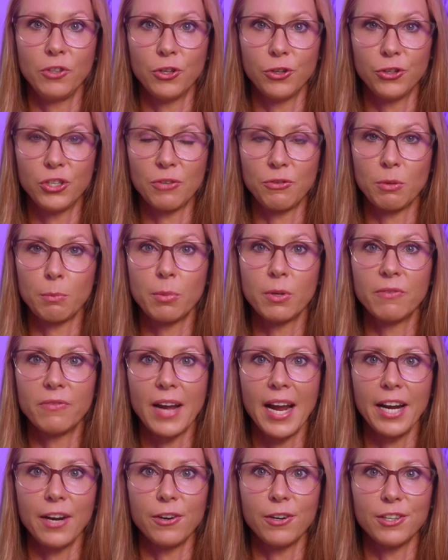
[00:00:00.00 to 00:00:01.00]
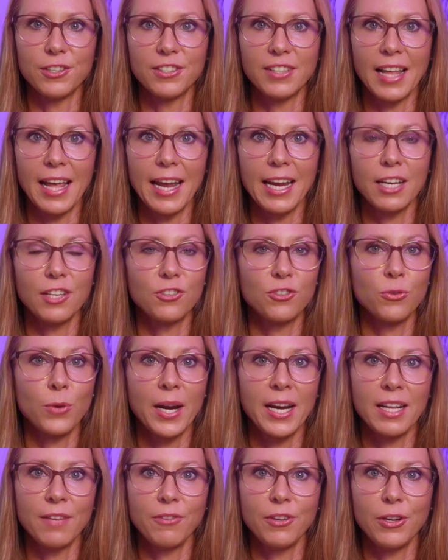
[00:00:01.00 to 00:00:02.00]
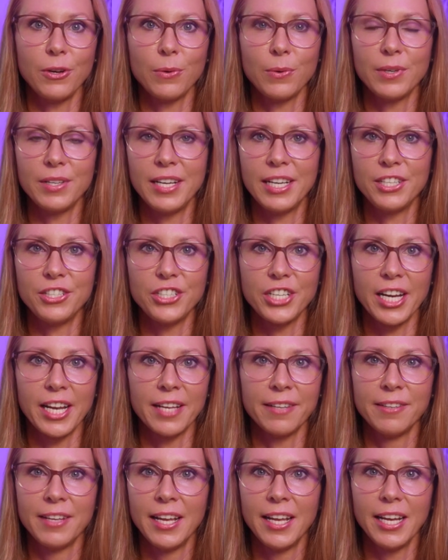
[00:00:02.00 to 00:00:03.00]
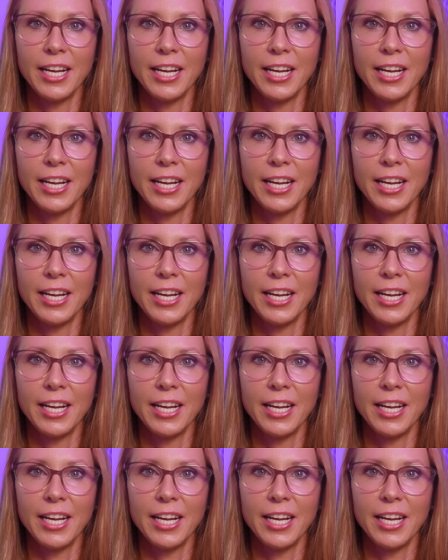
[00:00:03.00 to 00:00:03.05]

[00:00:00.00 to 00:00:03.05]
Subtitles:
your different providers like TradingView, Ninja,